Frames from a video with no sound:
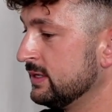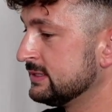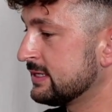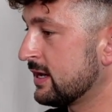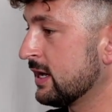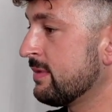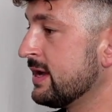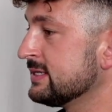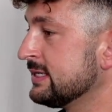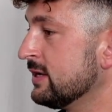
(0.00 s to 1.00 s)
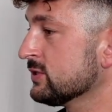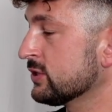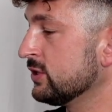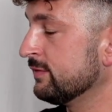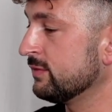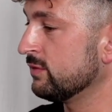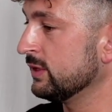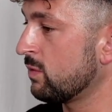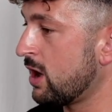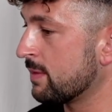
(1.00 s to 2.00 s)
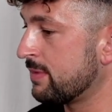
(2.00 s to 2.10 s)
tearing my ACL, so I couldn't even really walk by